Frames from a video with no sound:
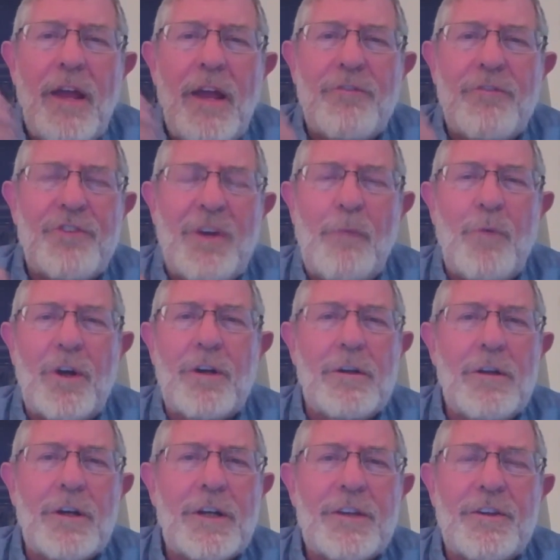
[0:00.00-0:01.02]
if someone will
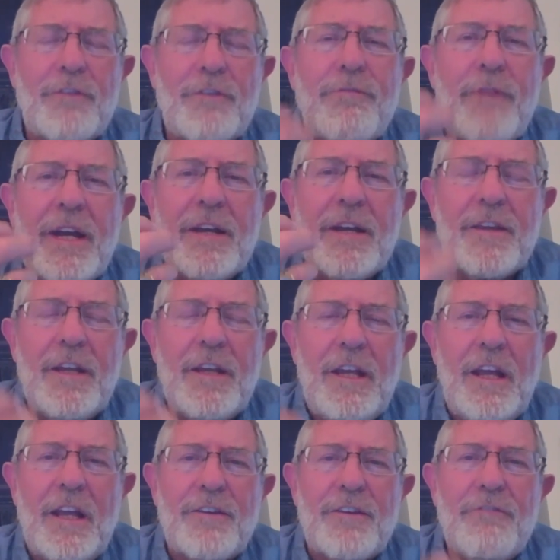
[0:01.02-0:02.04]
look at
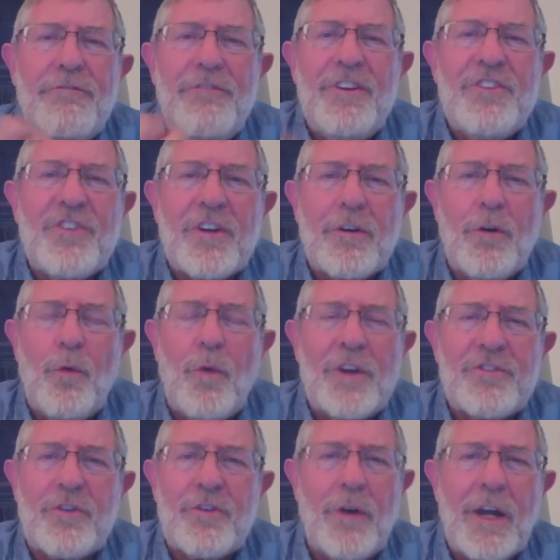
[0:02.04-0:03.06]
the physical,
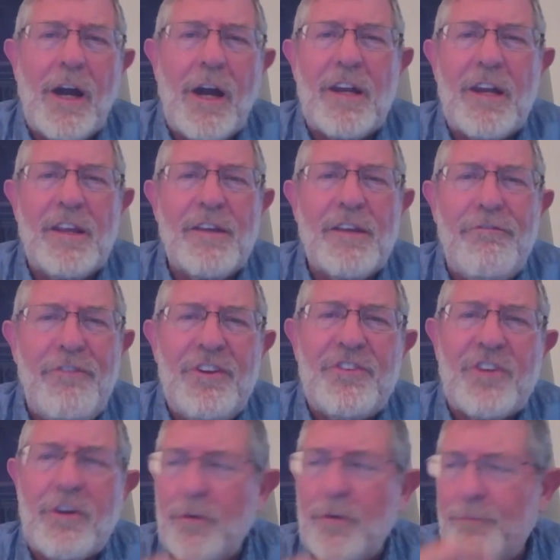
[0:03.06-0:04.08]
what's going on in the
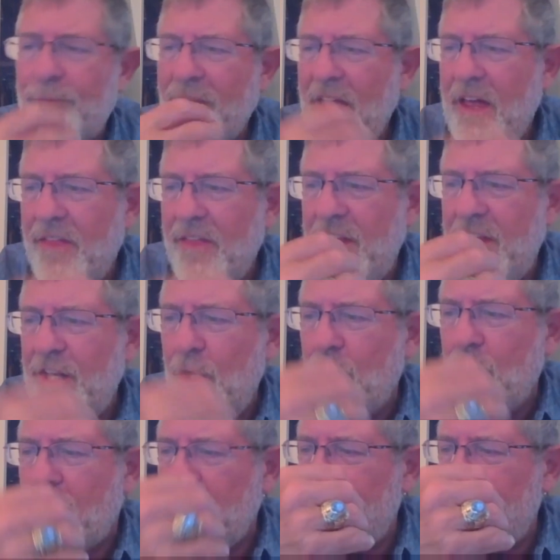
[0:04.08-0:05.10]
physical, then
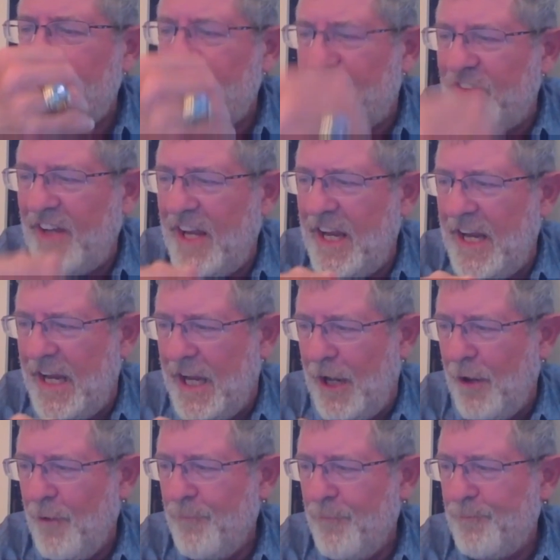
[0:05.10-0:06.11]
you can
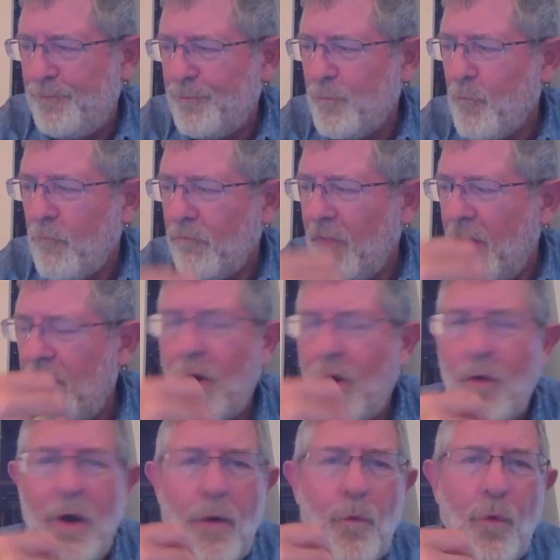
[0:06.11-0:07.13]
see you
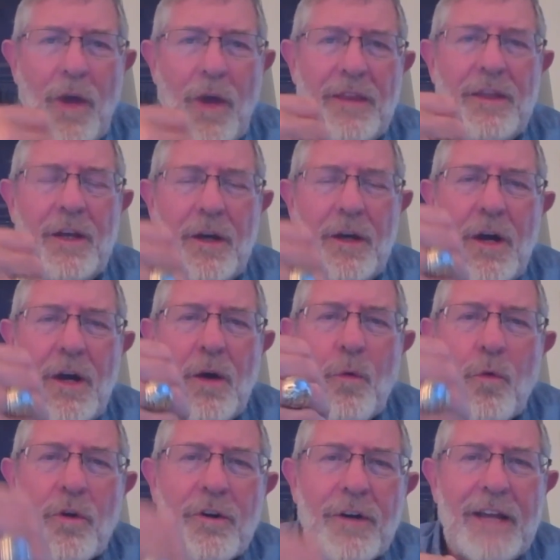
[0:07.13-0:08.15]
know, when the
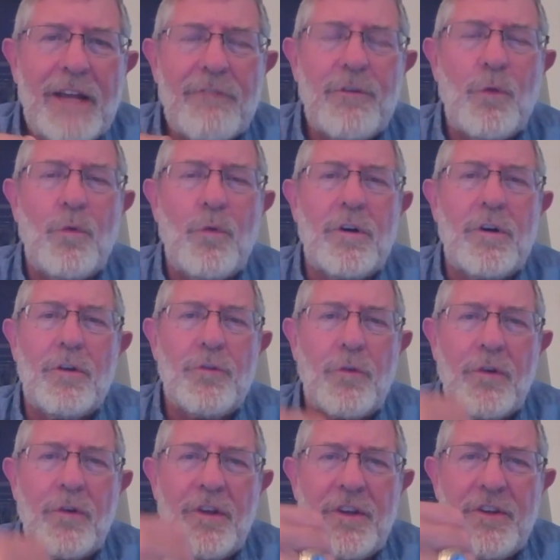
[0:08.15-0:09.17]
worry of the world
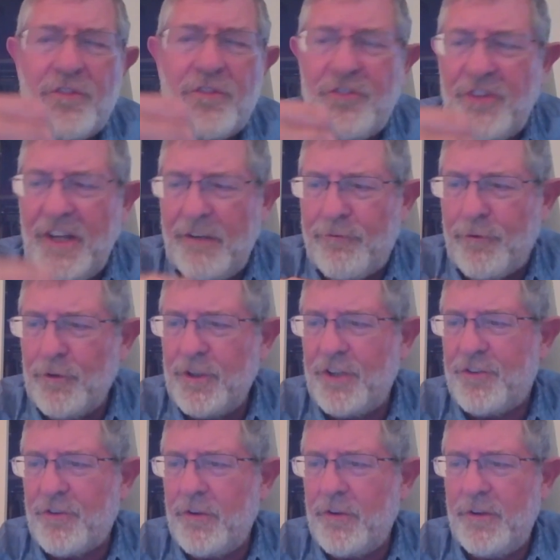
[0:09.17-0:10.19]
or the
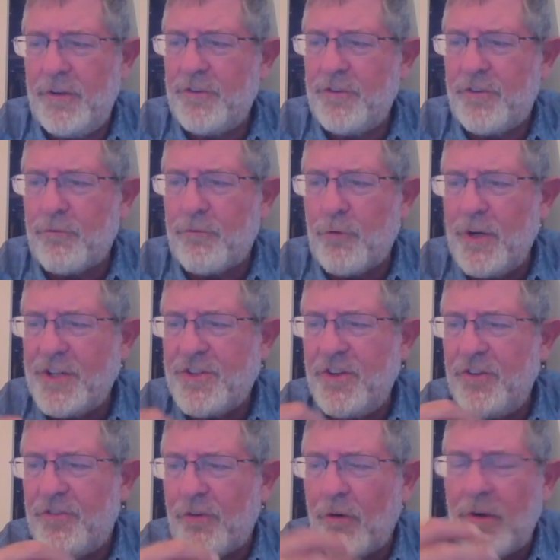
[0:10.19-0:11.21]
deceitfulness of
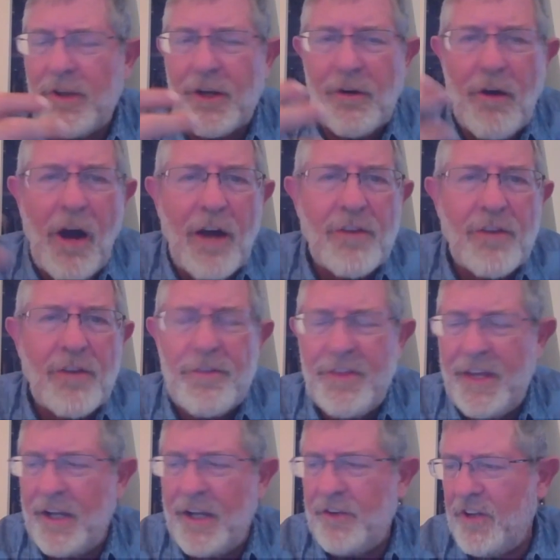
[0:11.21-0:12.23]
riches or there are other
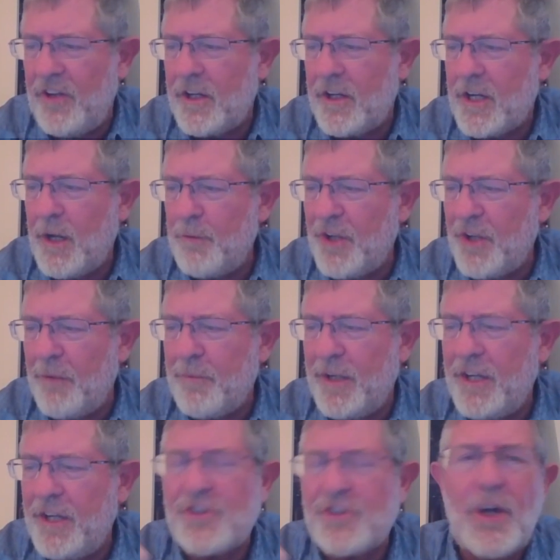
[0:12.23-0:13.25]
things, and it comes up
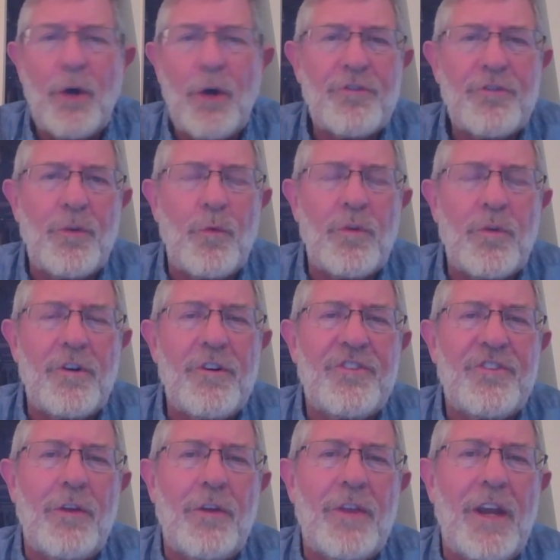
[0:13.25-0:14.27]
and it chokes the word
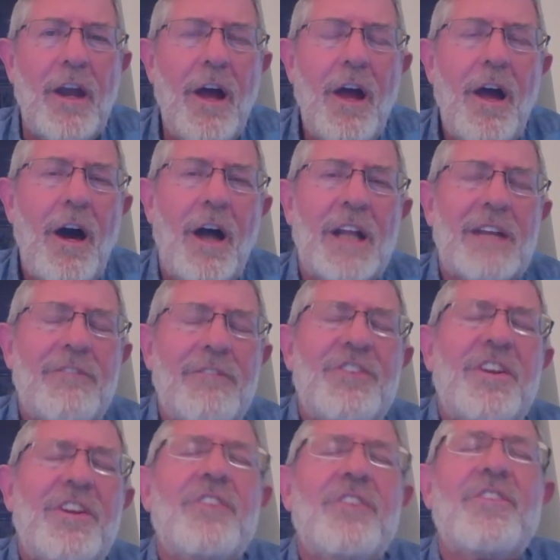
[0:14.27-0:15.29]
so that all of a
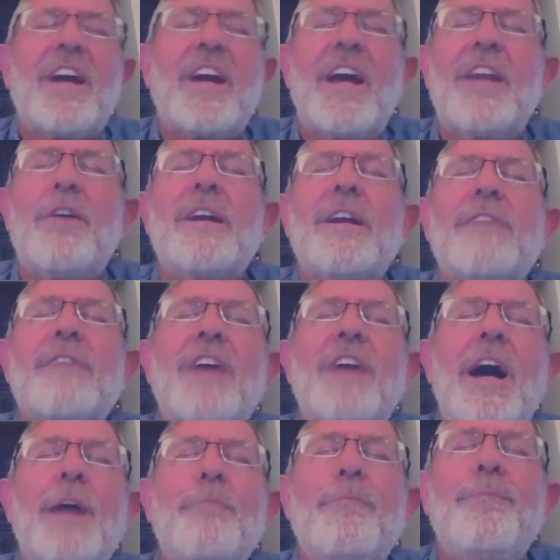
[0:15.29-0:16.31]
sudden it's like, I don't have
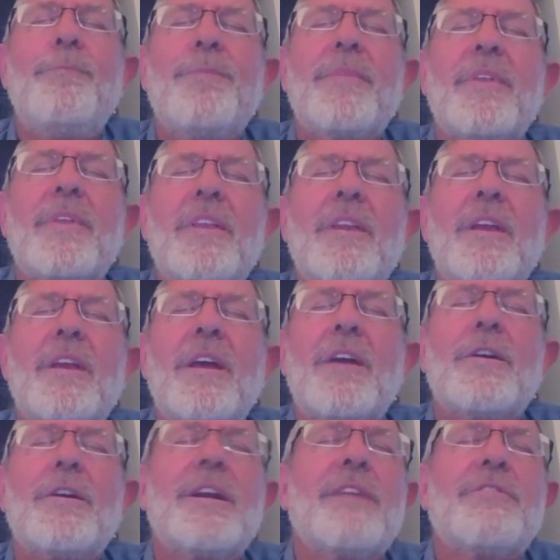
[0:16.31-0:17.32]
time. I
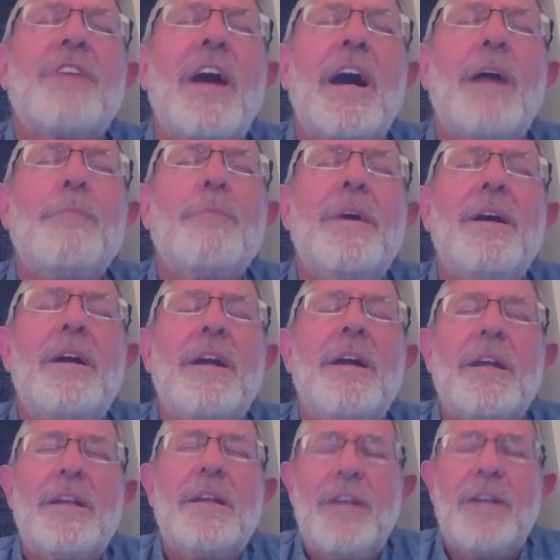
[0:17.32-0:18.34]
don't have time.
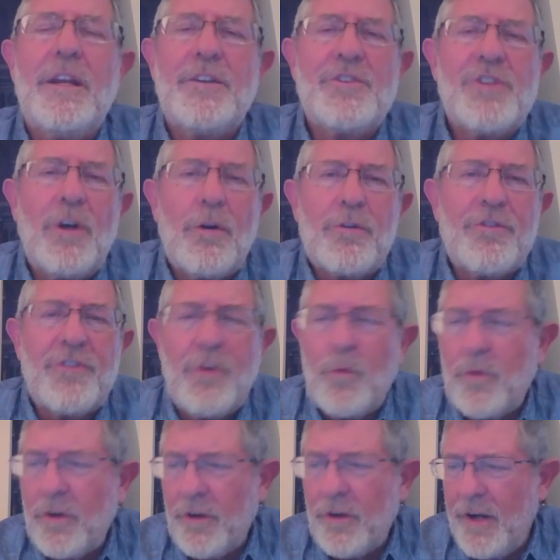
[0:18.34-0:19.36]
And it chokes the
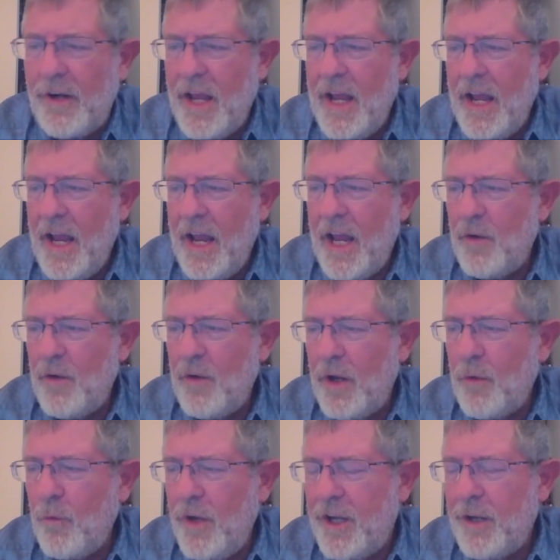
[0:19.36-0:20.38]
word.
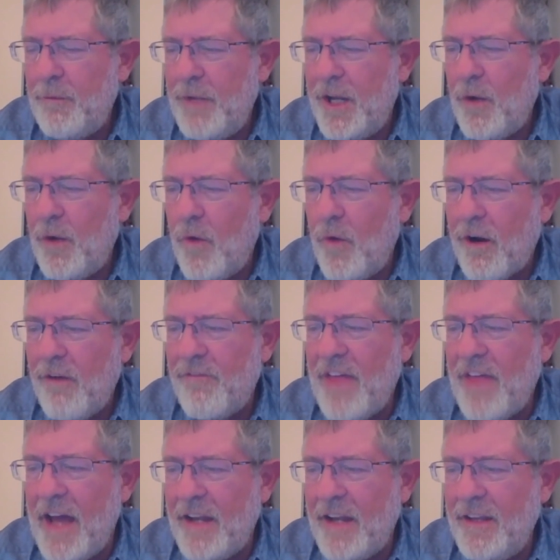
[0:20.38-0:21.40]
And we can be aware of
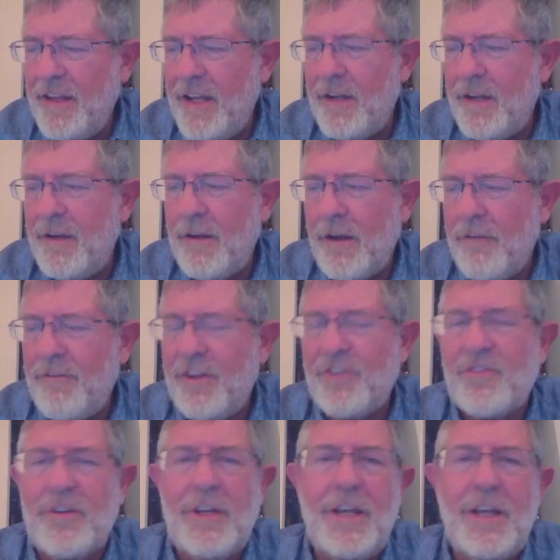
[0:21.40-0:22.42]
that. And then
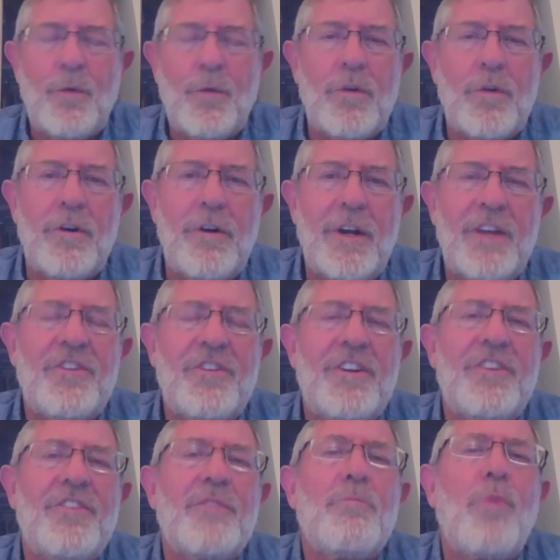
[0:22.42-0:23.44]
eventually the word isn't
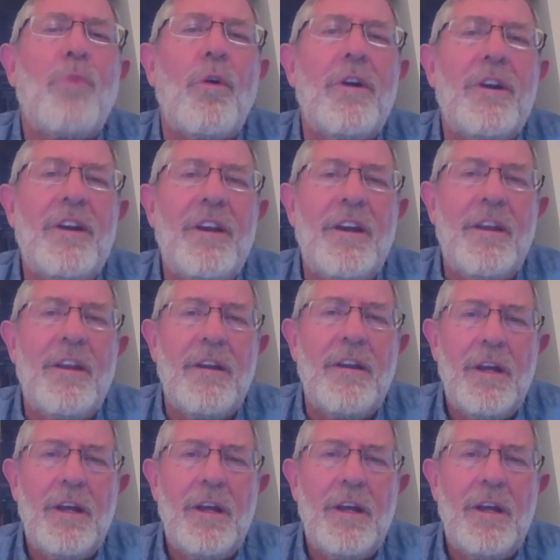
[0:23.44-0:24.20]
as important